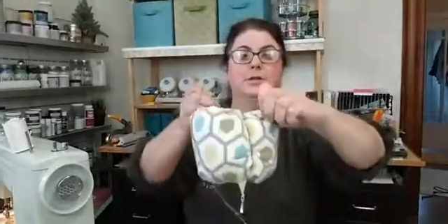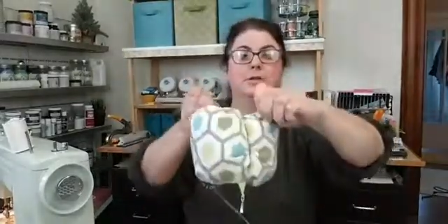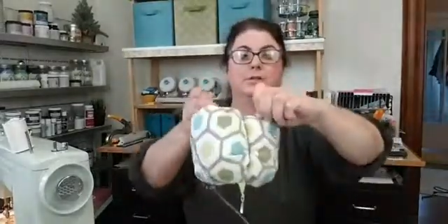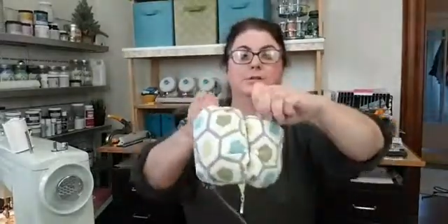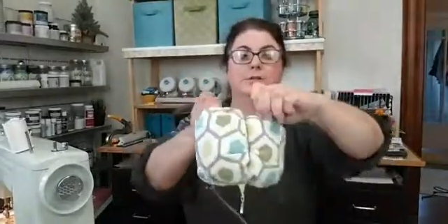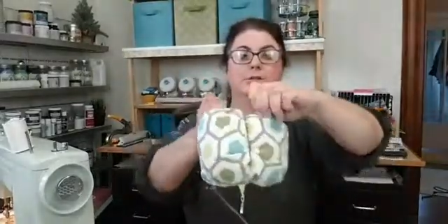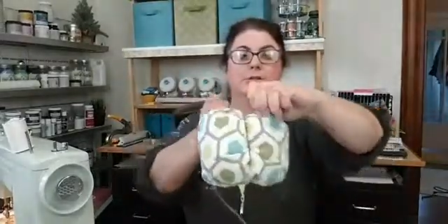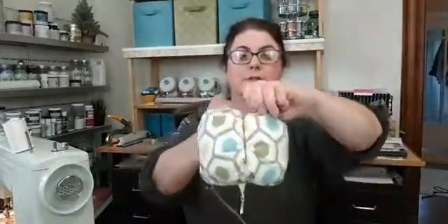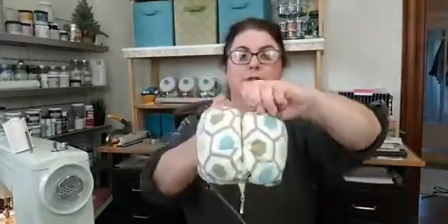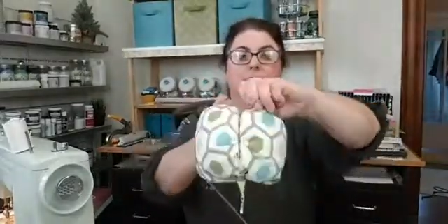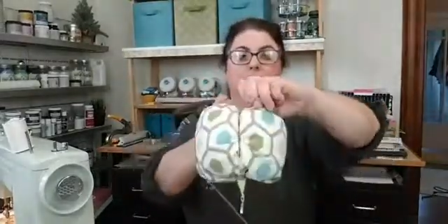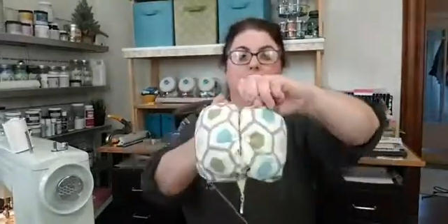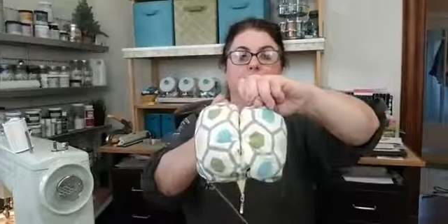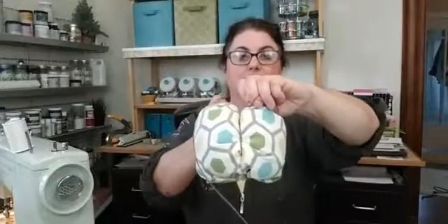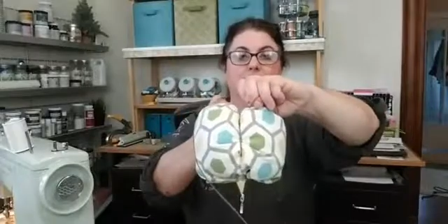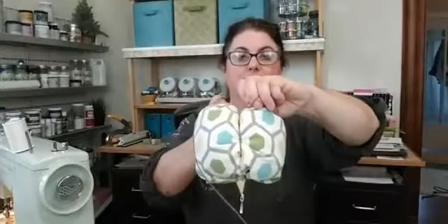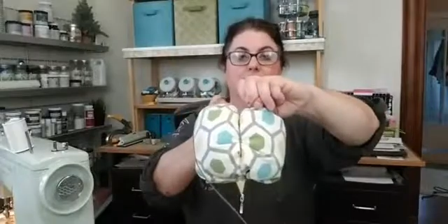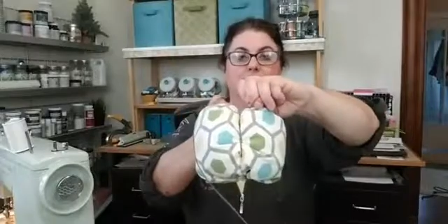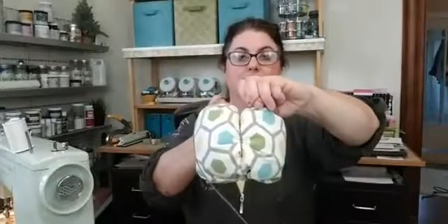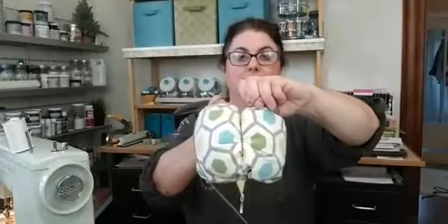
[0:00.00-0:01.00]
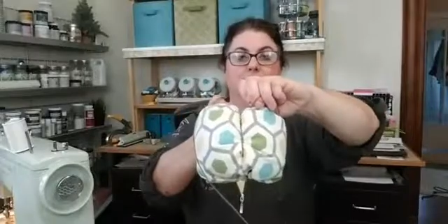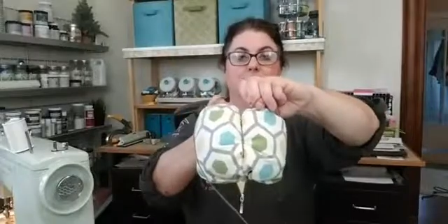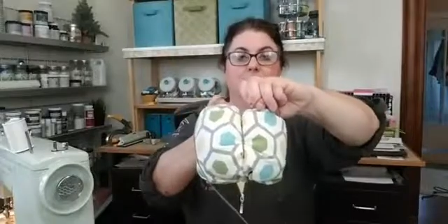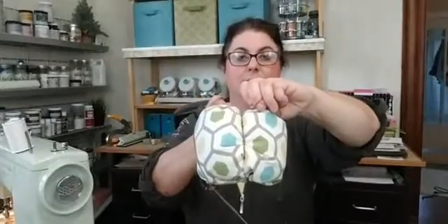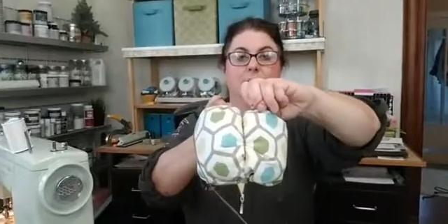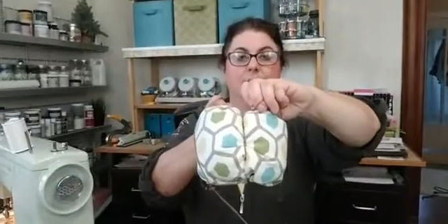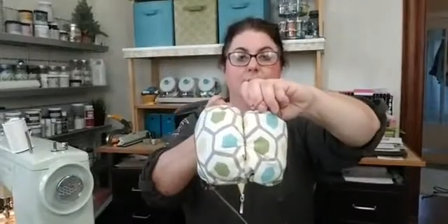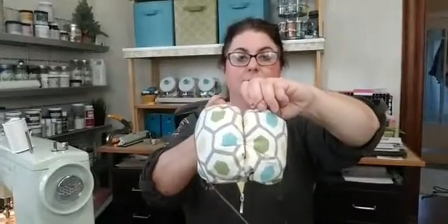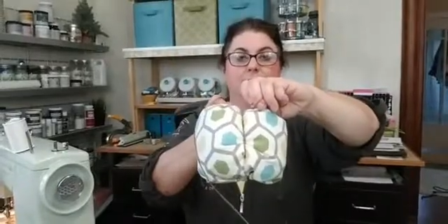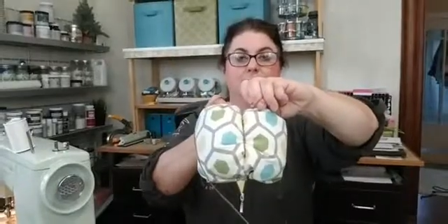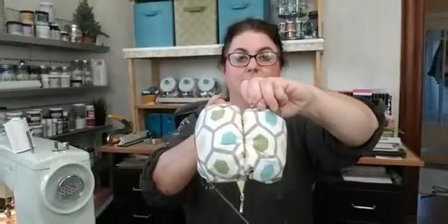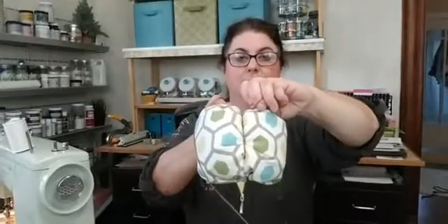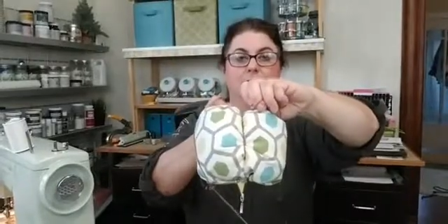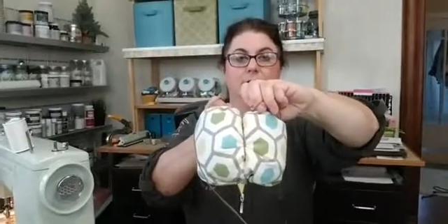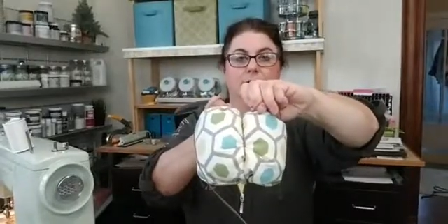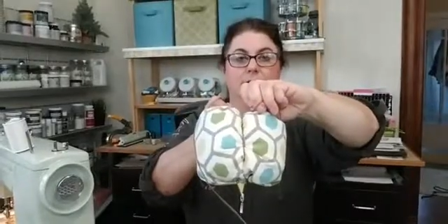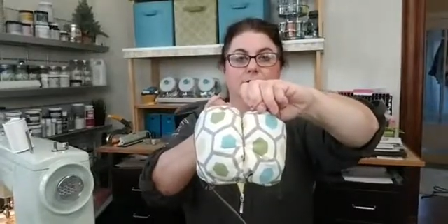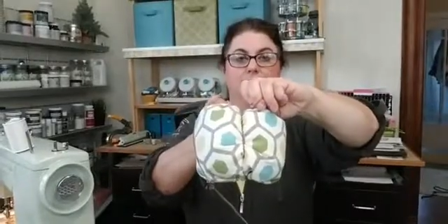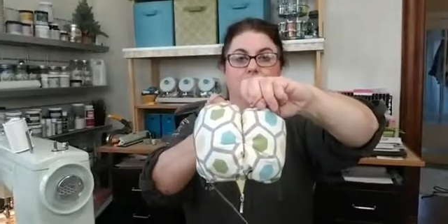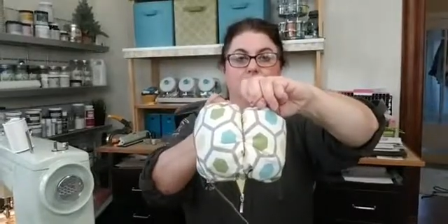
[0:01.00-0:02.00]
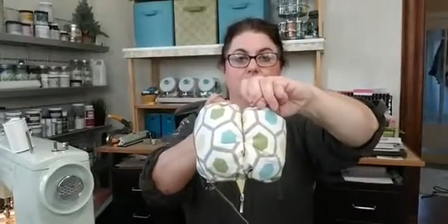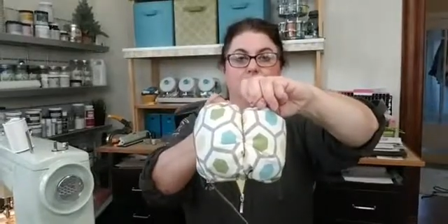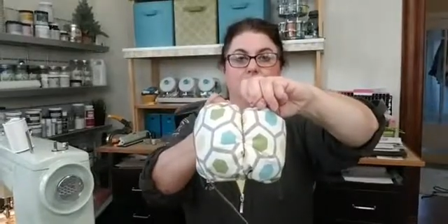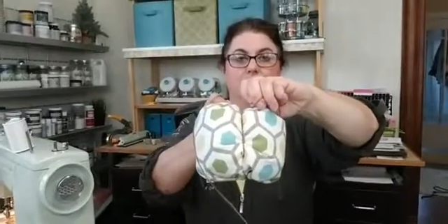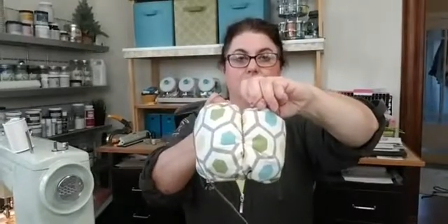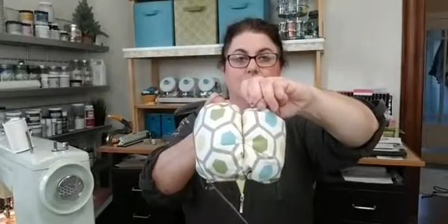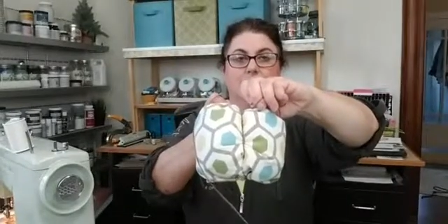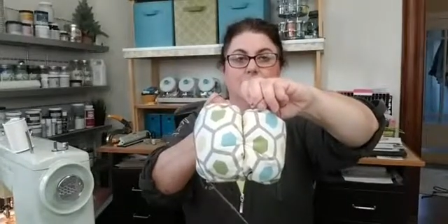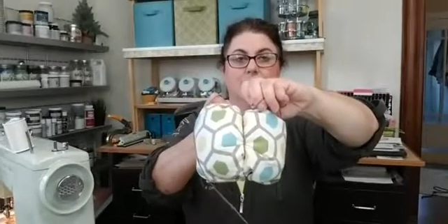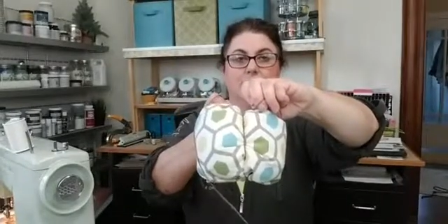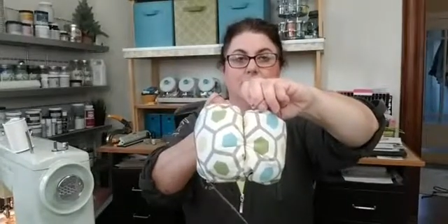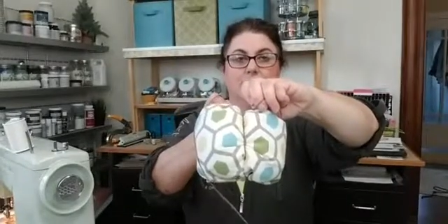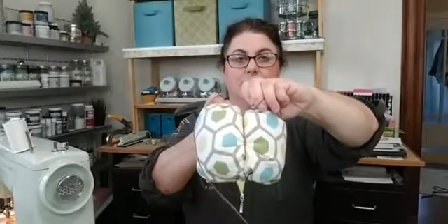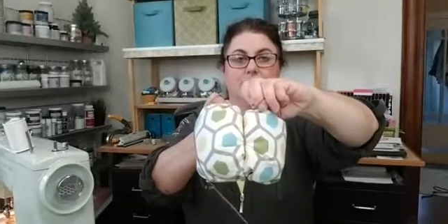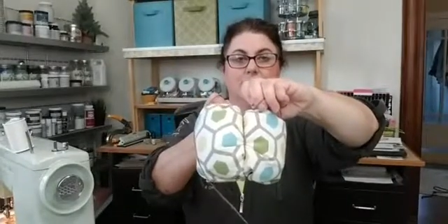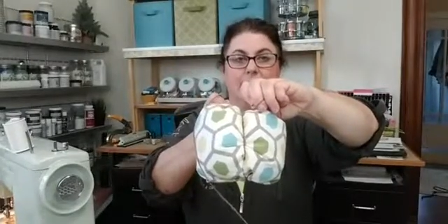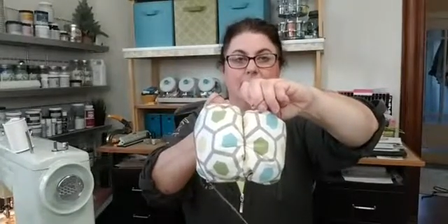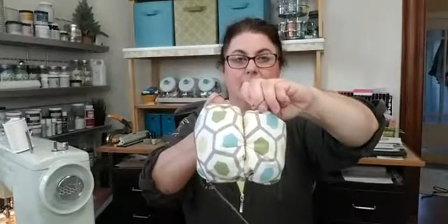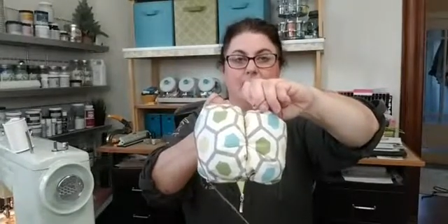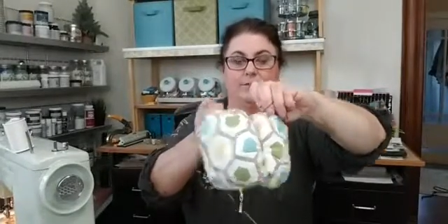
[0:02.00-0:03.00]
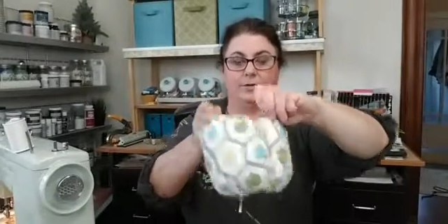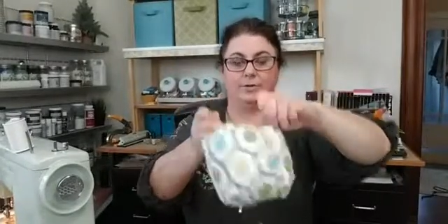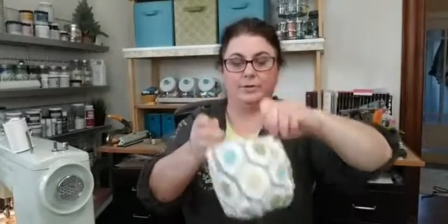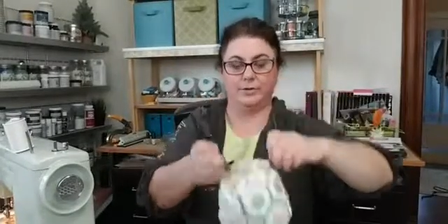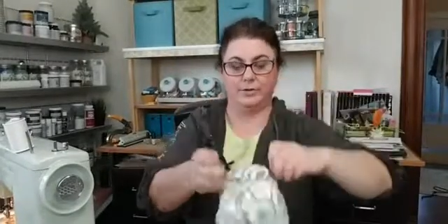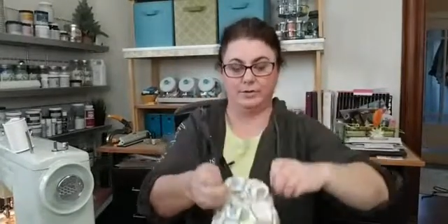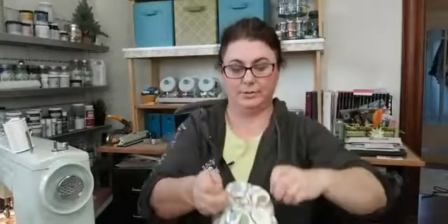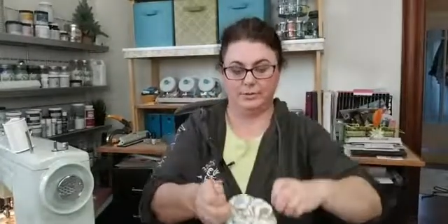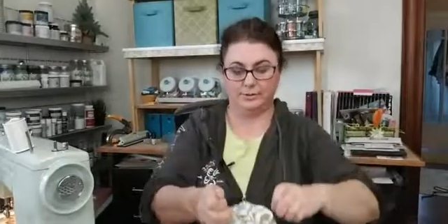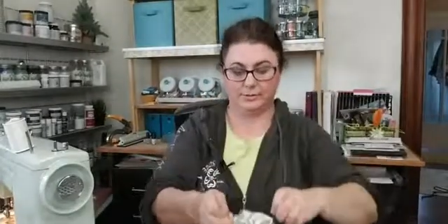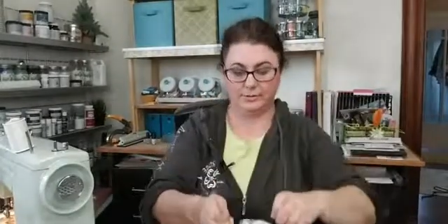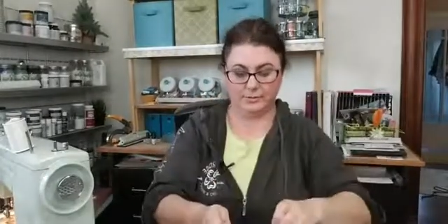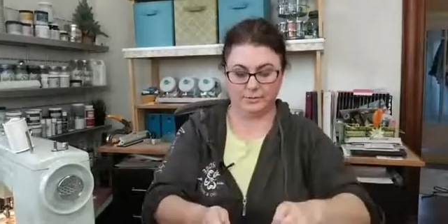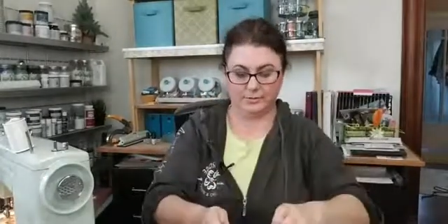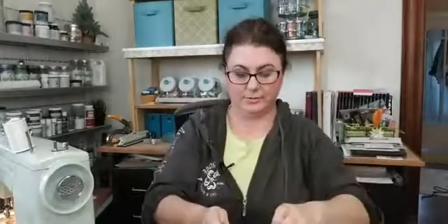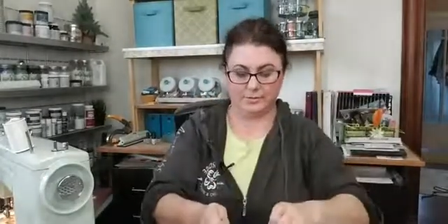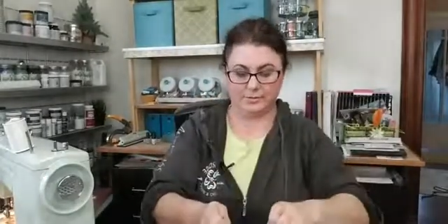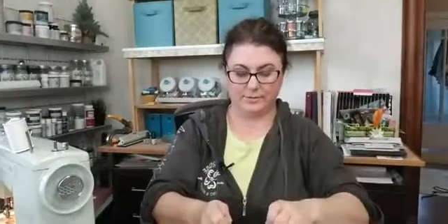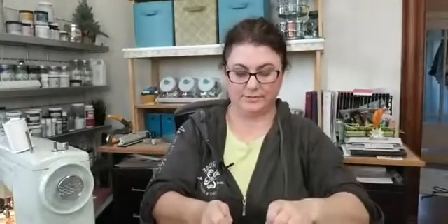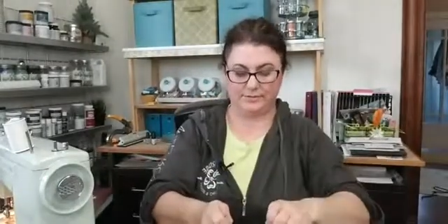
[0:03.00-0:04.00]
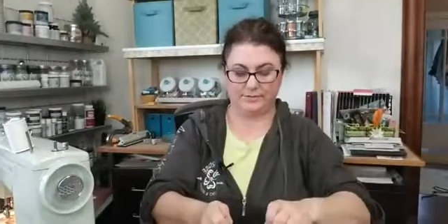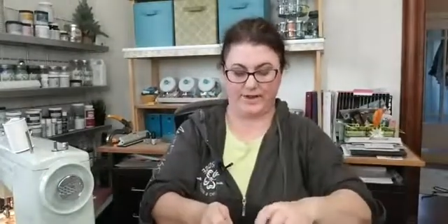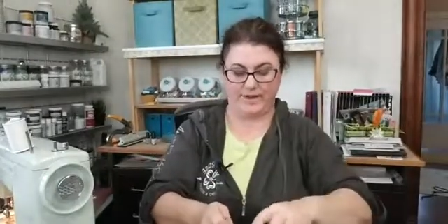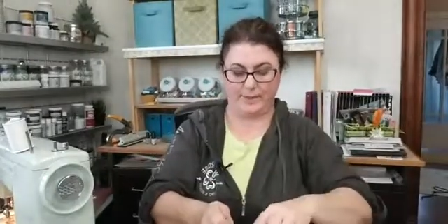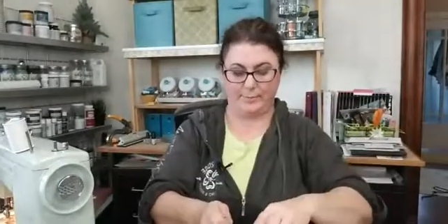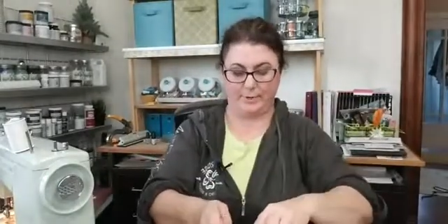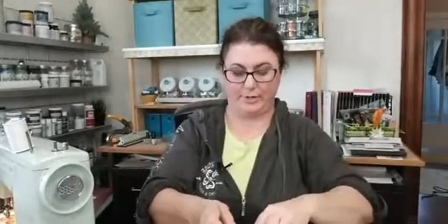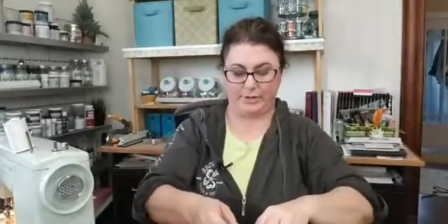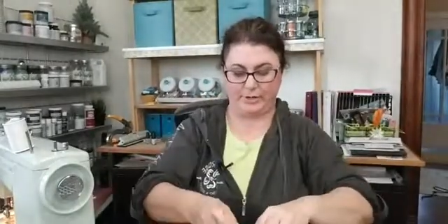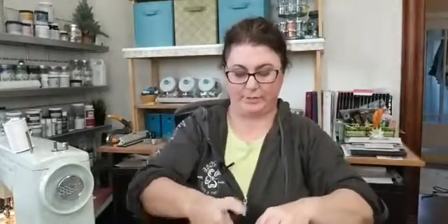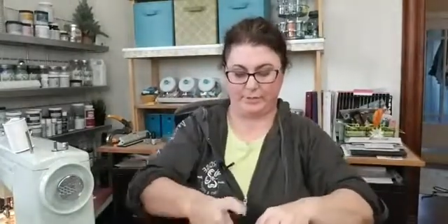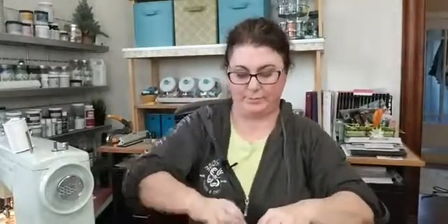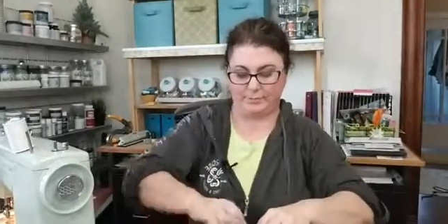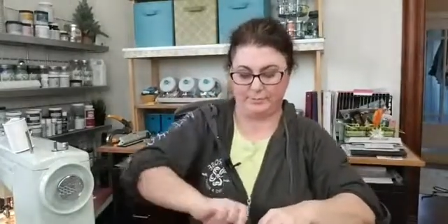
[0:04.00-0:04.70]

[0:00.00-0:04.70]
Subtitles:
So you're getting that kind of gathered fabric.